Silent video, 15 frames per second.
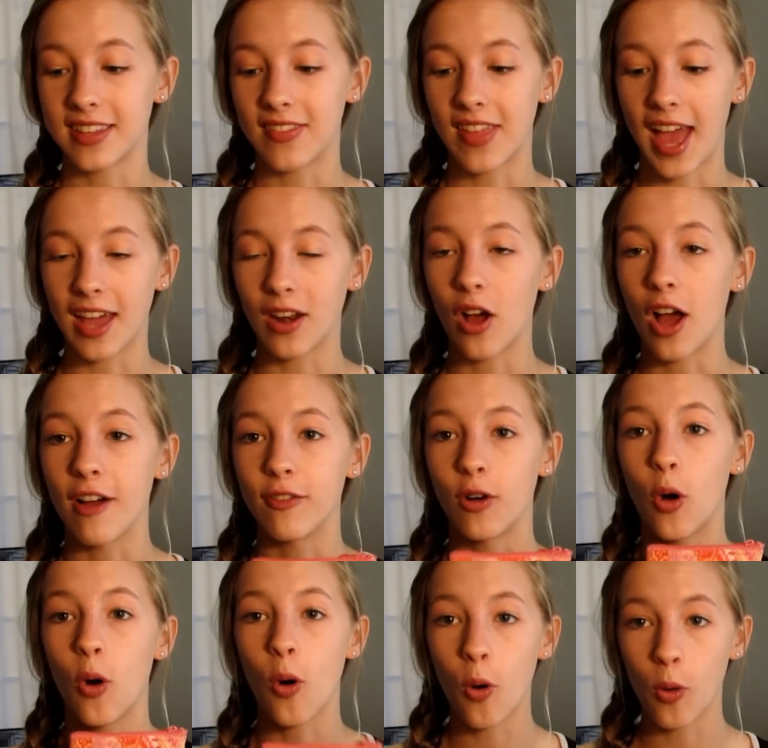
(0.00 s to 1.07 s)
that have
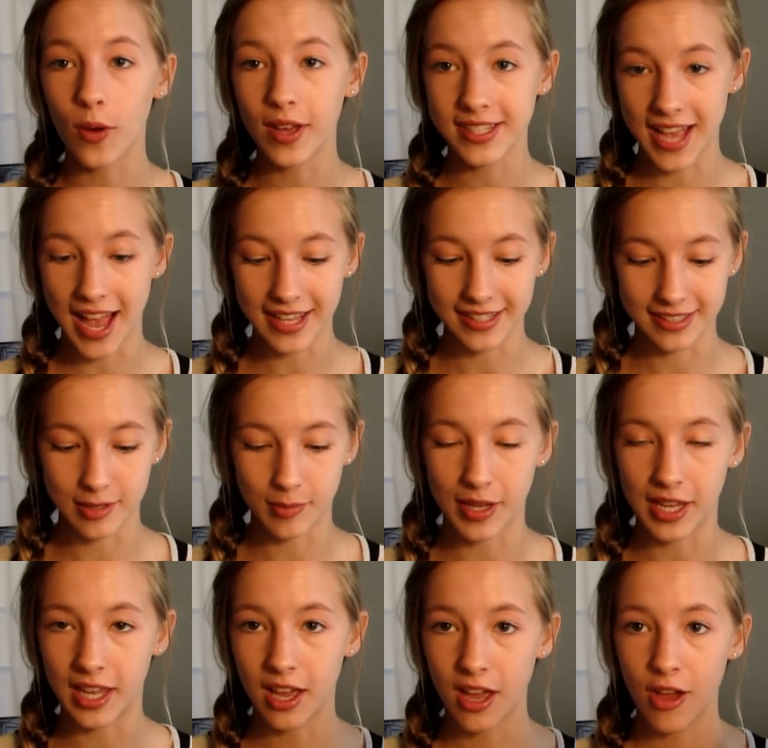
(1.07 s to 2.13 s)
always asked
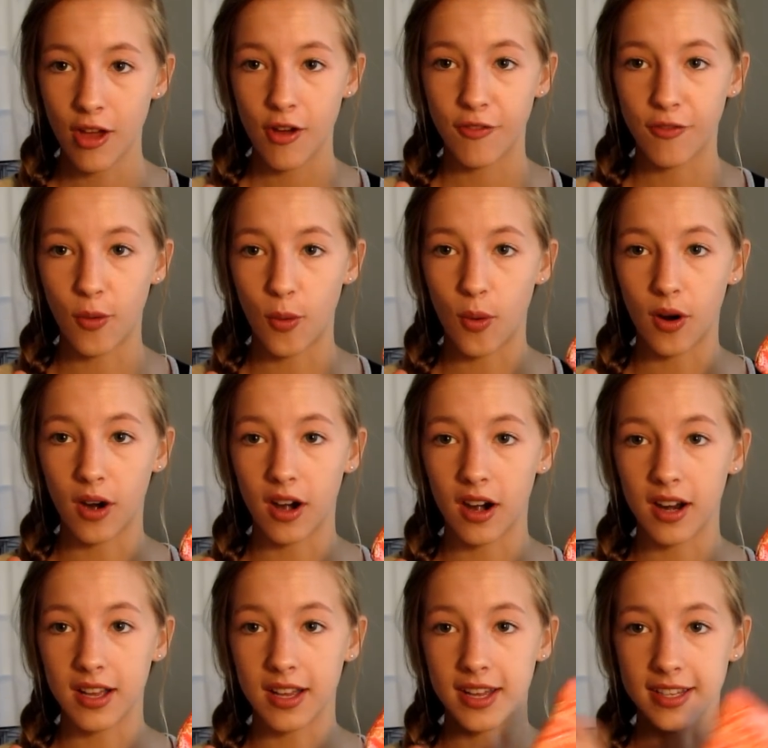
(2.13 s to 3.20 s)
me for
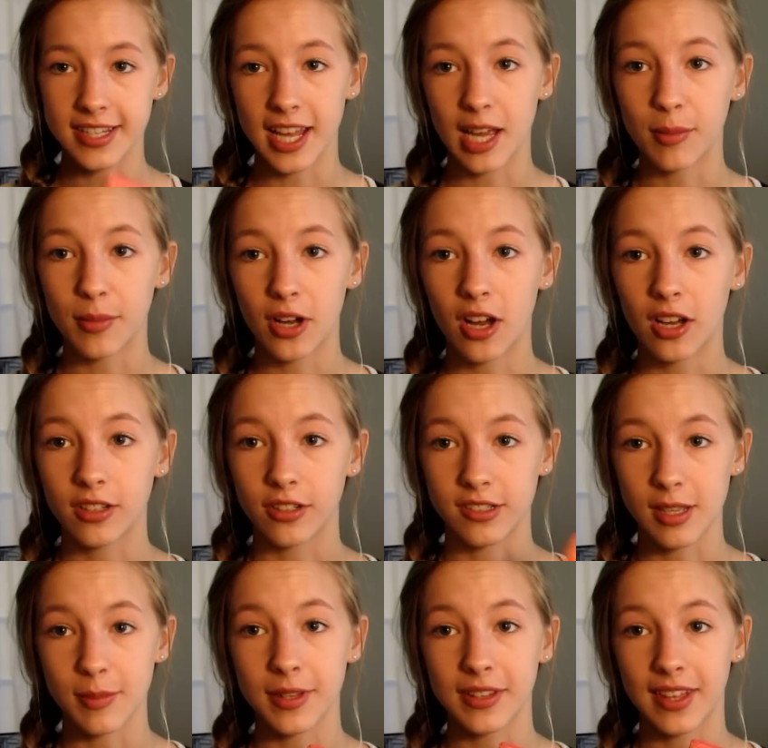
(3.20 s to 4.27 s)
a tampon or
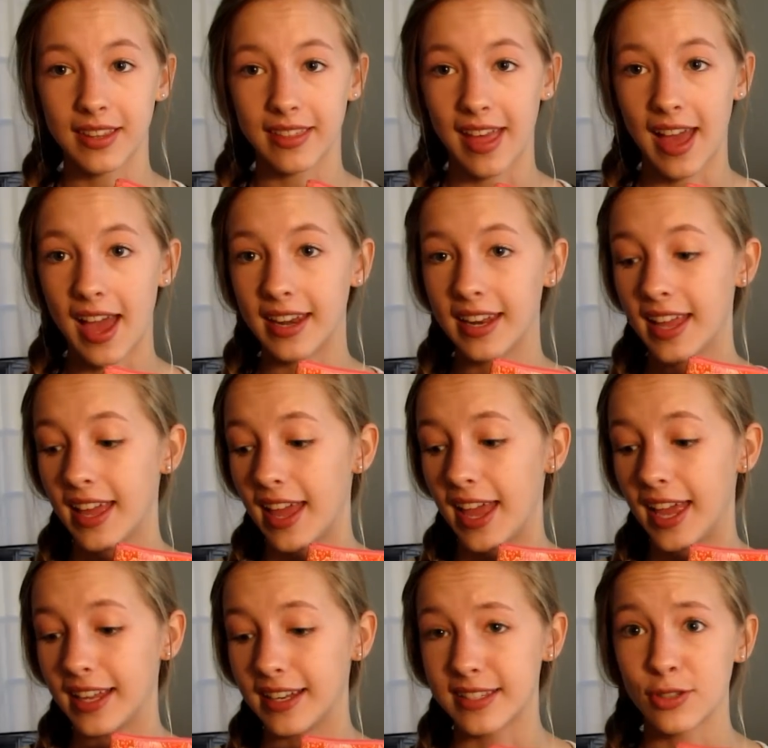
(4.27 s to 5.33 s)
something like that,
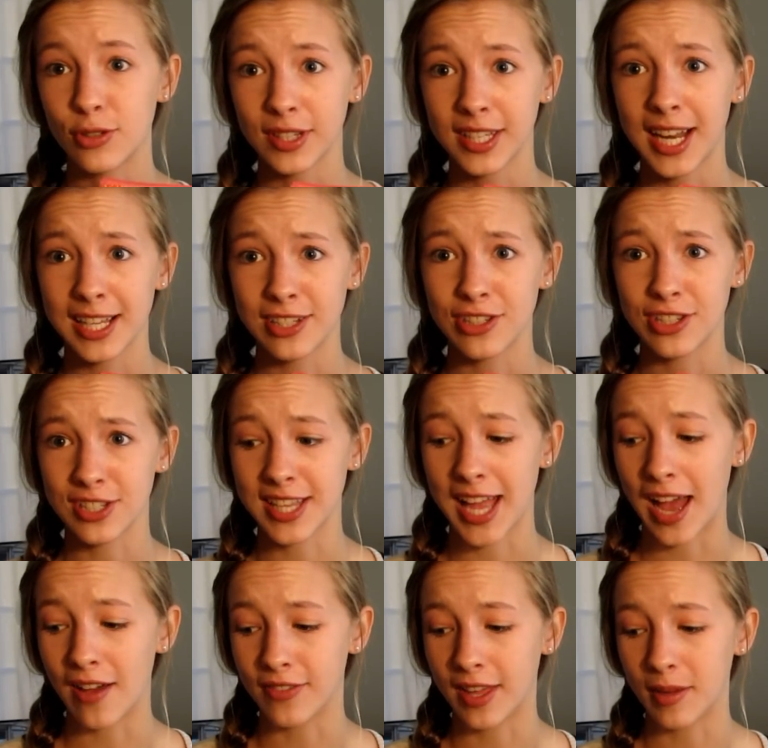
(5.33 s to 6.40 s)
and it's really nice to just
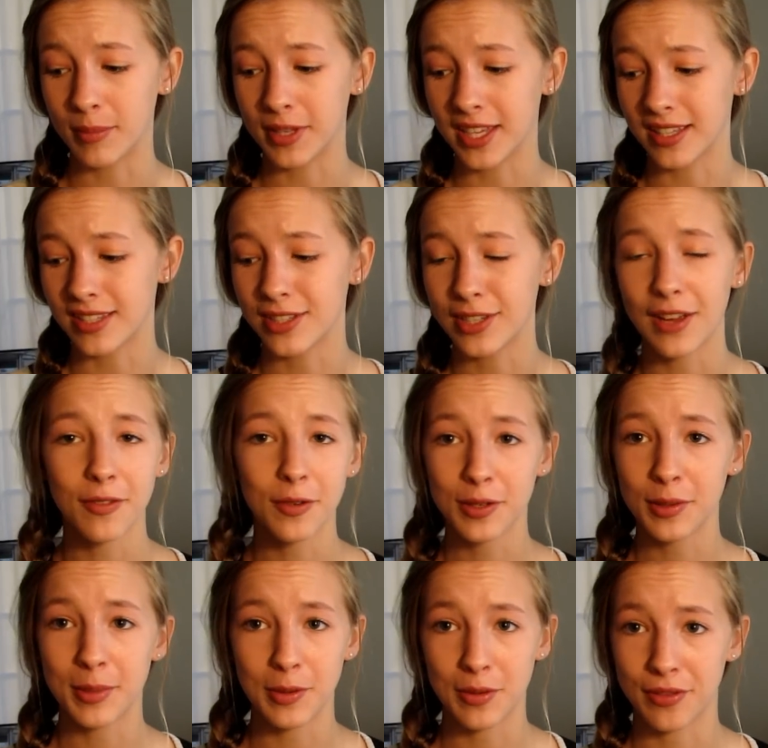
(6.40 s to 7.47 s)
have them because you never want
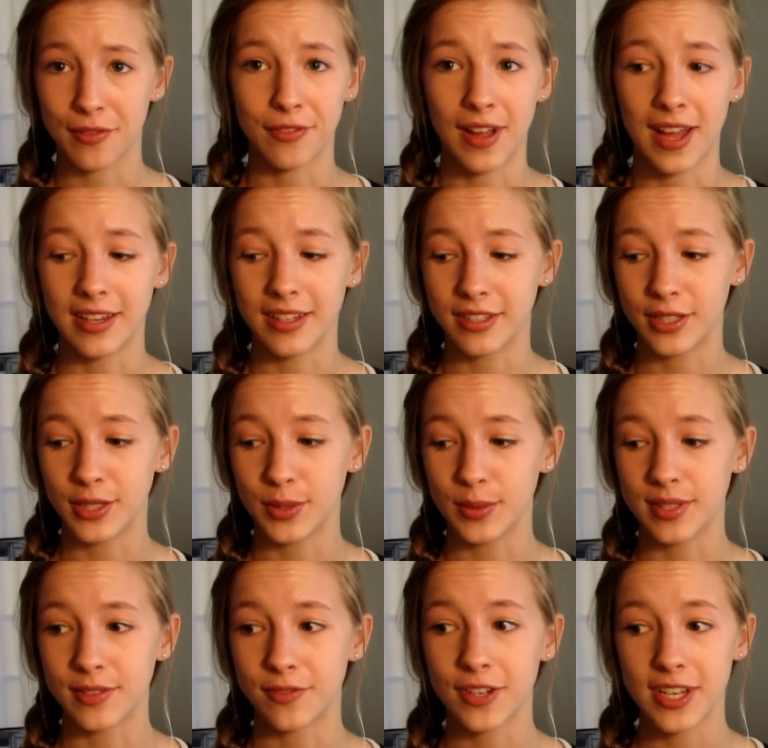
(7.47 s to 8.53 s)
to be with a friend who
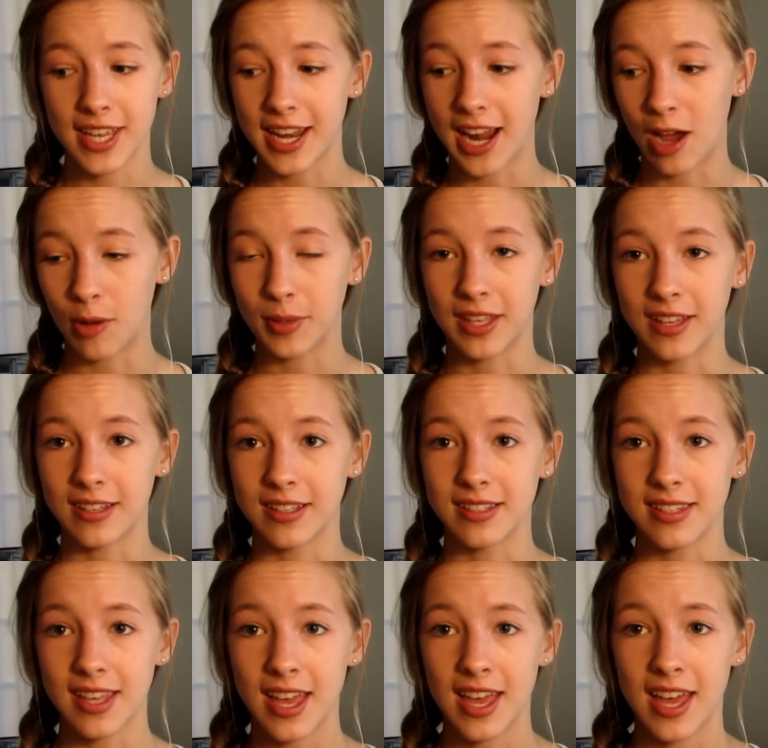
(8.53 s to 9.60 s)
is freaking out
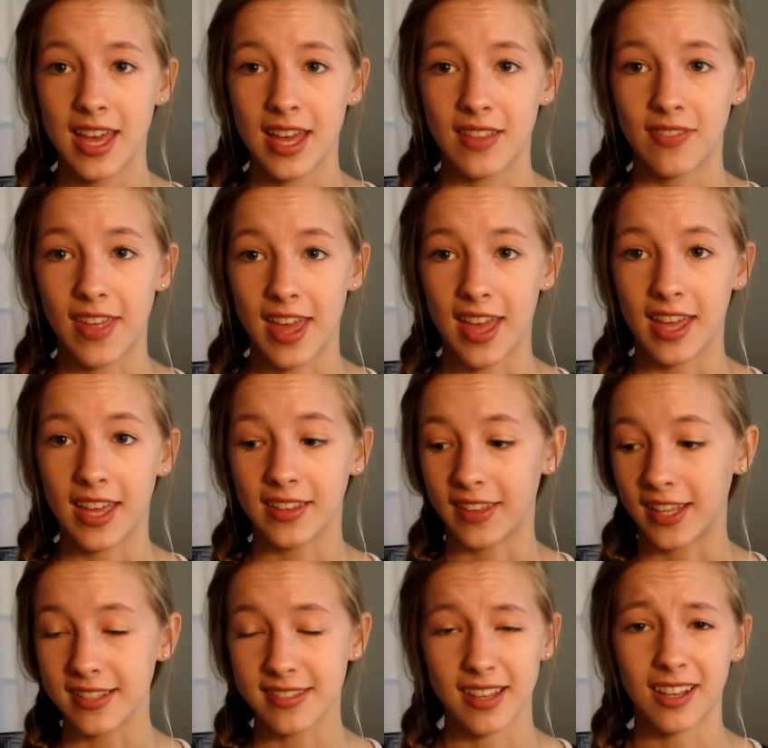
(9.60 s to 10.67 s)
because it
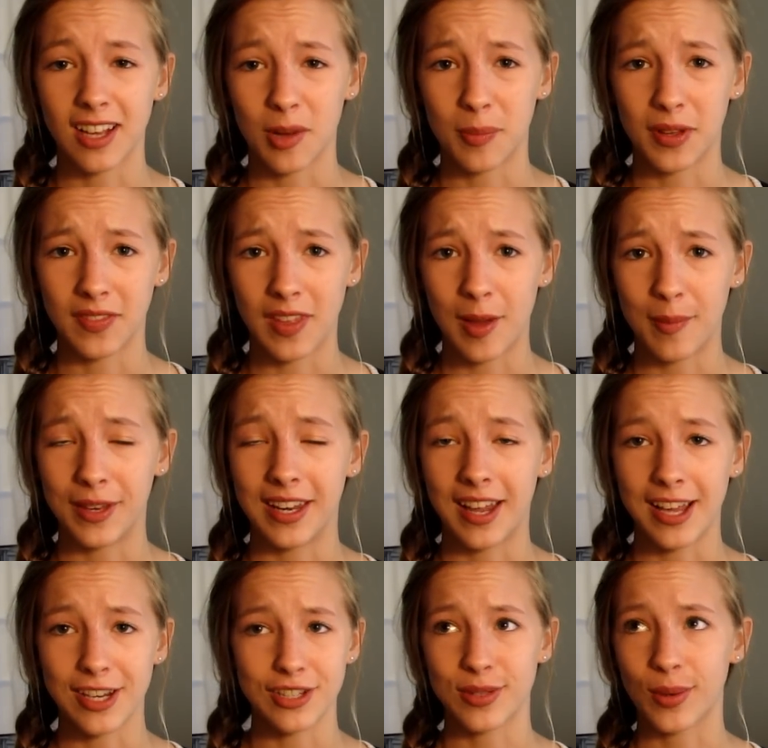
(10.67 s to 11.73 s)
like snuck up on them, and
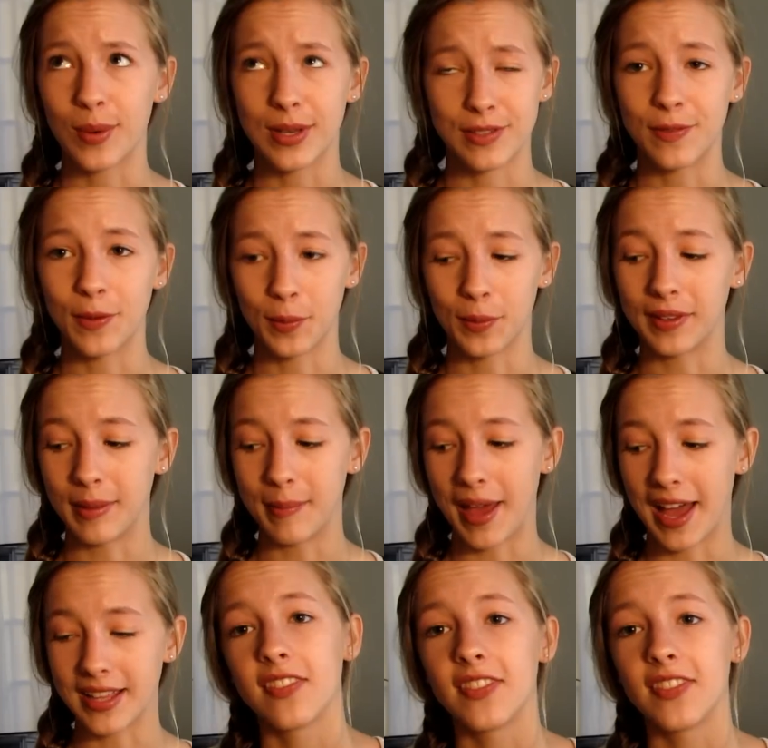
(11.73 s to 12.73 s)
I just always feel really bad.